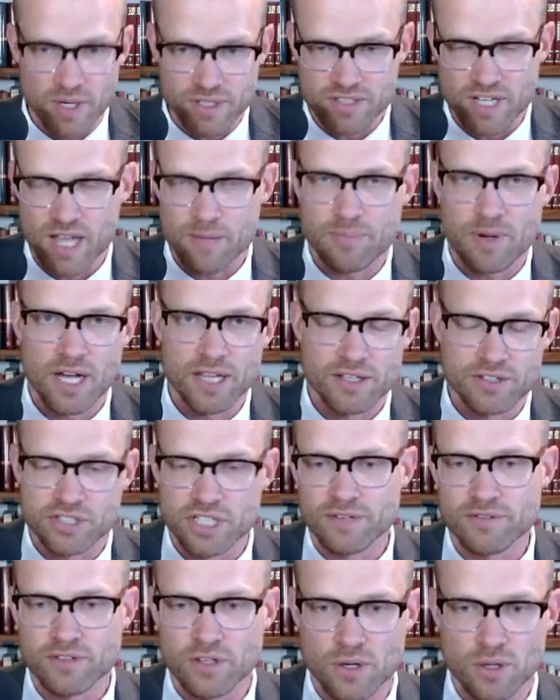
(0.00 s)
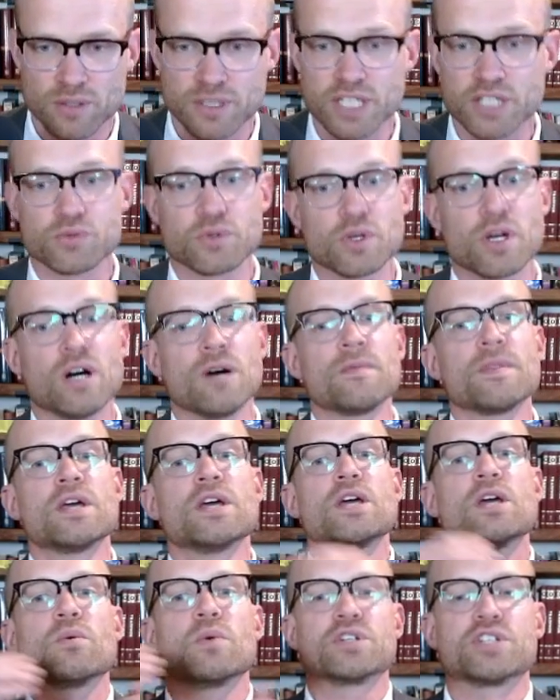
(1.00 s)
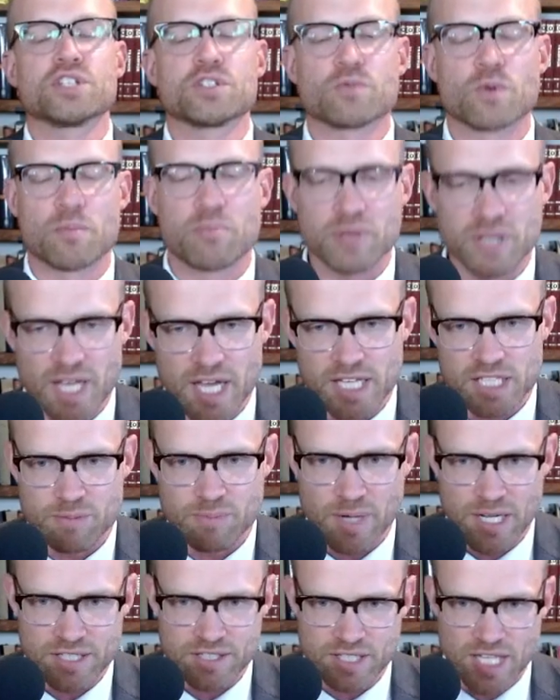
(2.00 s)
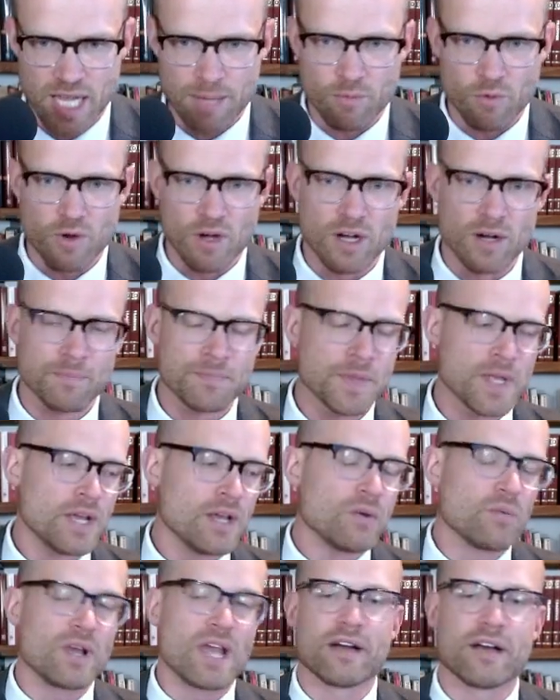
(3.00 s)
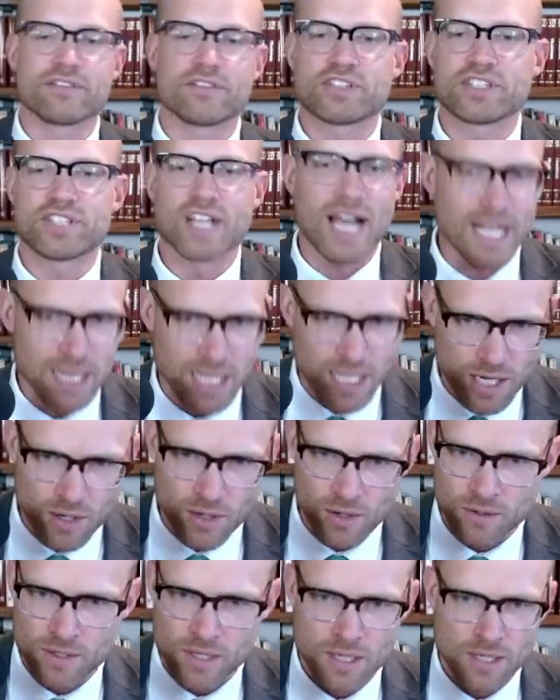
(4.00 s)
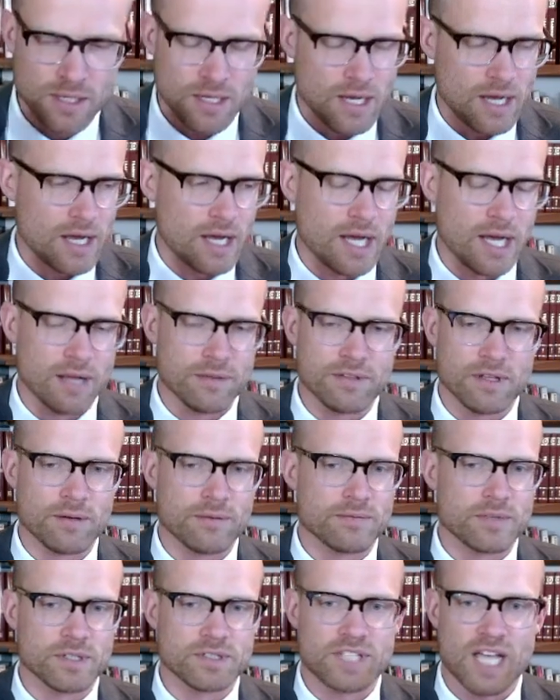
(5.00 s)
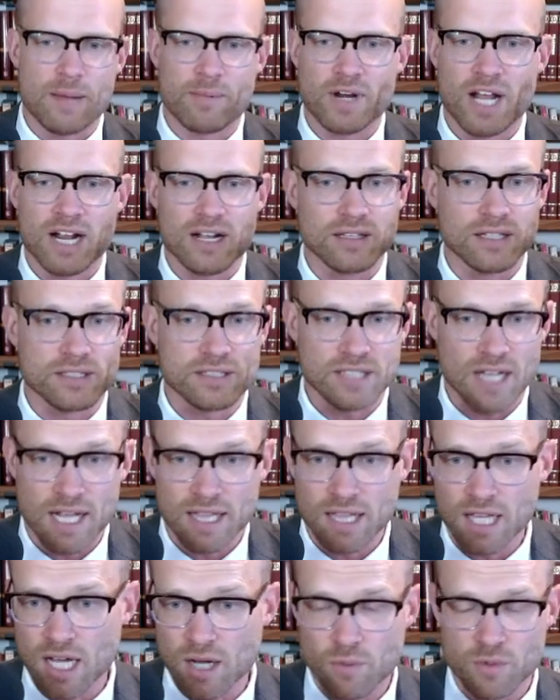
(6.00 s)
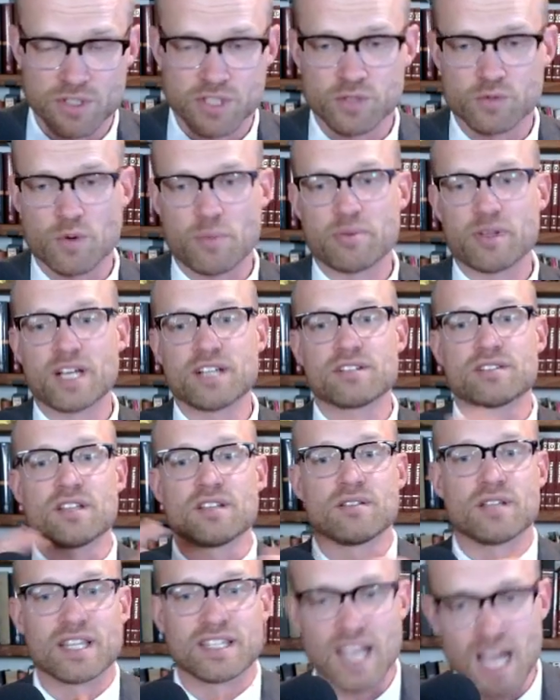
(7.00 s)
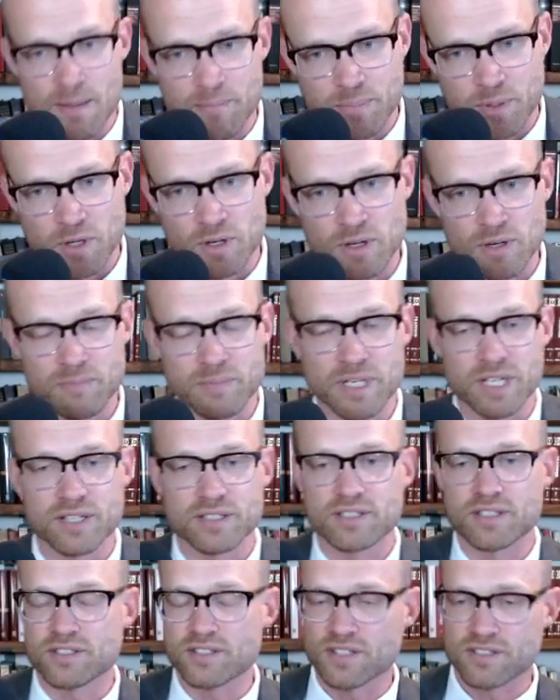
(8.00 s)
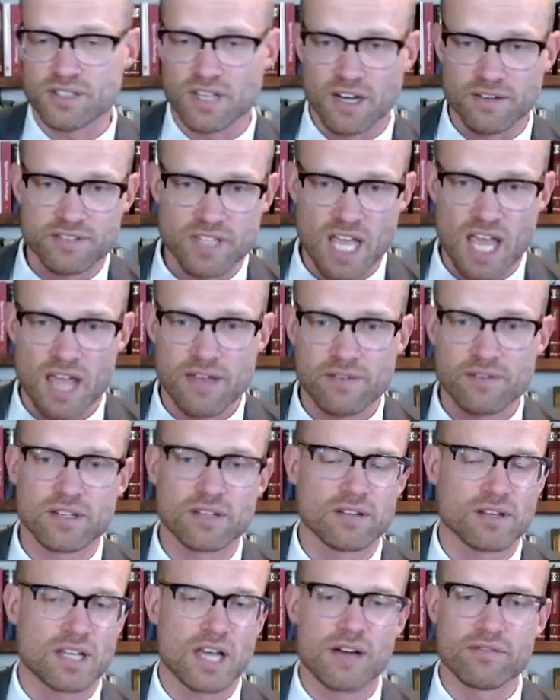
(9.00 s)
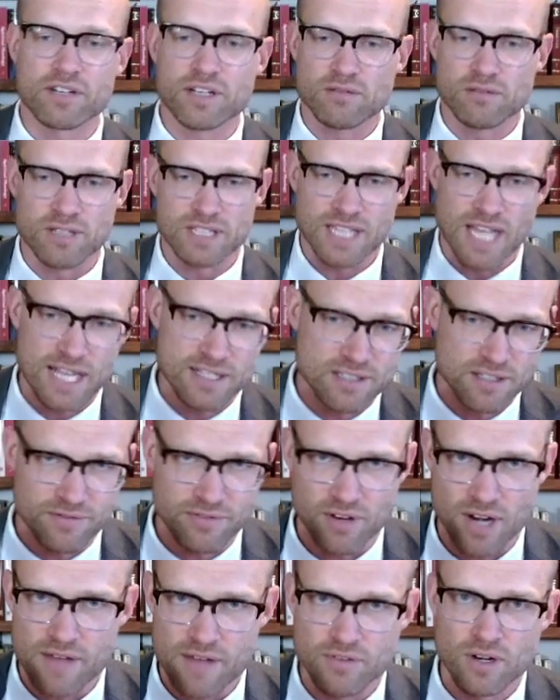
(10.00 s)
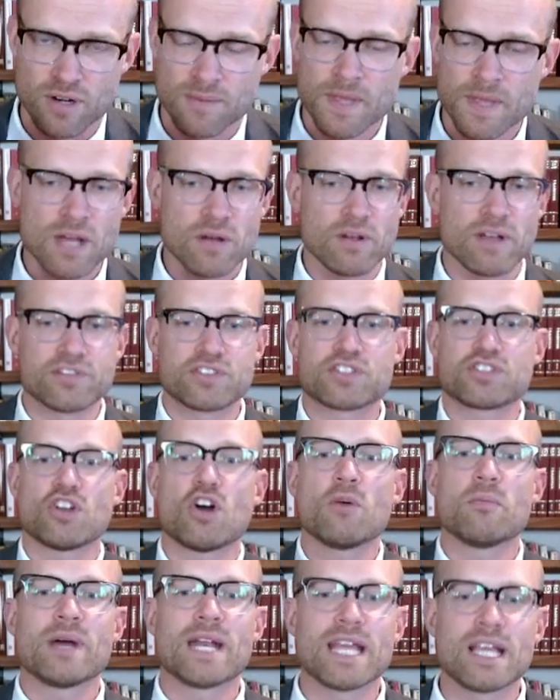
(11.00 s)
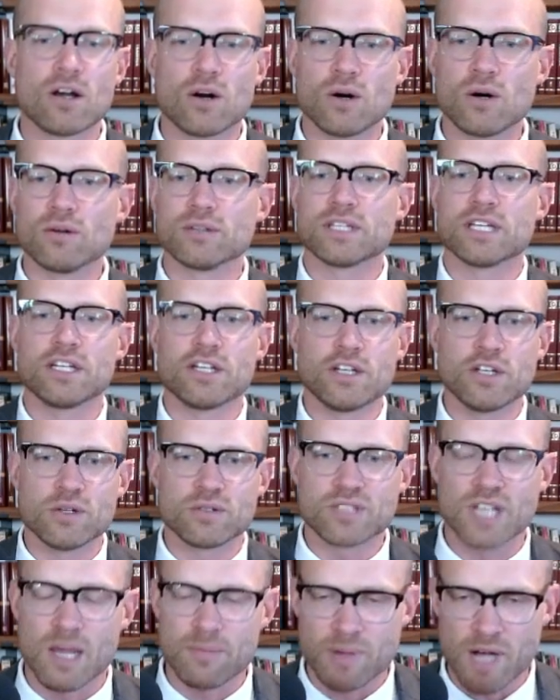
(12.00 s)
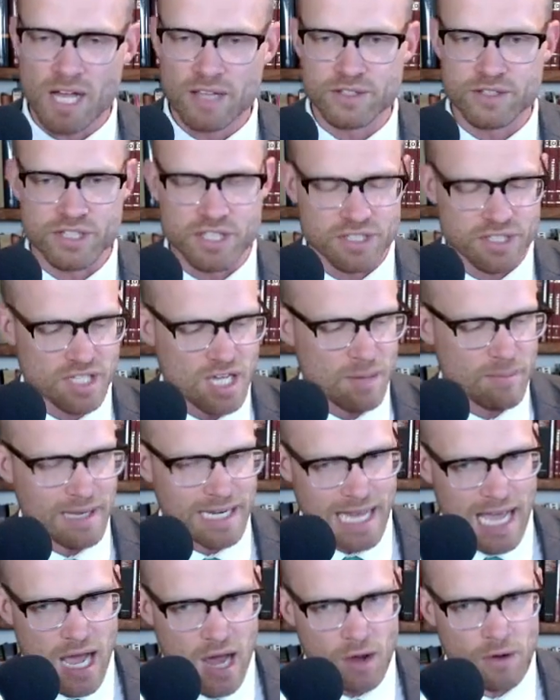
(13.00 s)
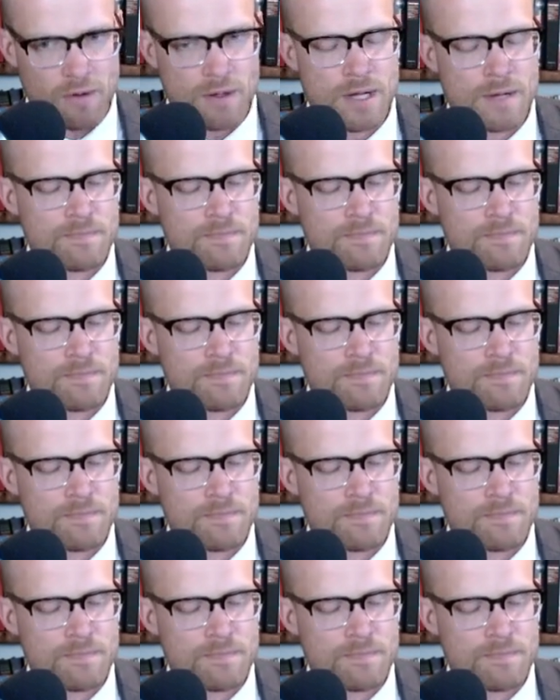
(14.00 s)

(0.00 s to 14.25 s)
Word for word: a typology of the old Israel, which is replaced by Samuel. We have Shiloh, uh, the the tabernacle at Shiloh, which has replaced the, the, temple because it's the son of David, a covenant lasting forever. We have so many old and new typologies coming out,